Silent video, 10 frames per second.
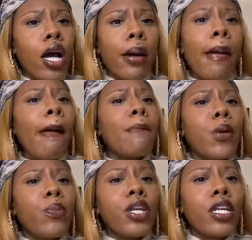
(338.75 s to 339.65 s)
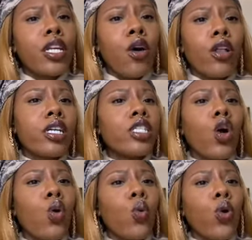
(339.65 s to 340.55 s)
I've been putting in all this
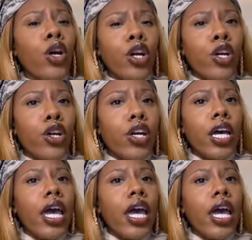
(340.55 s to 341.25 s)
whole work.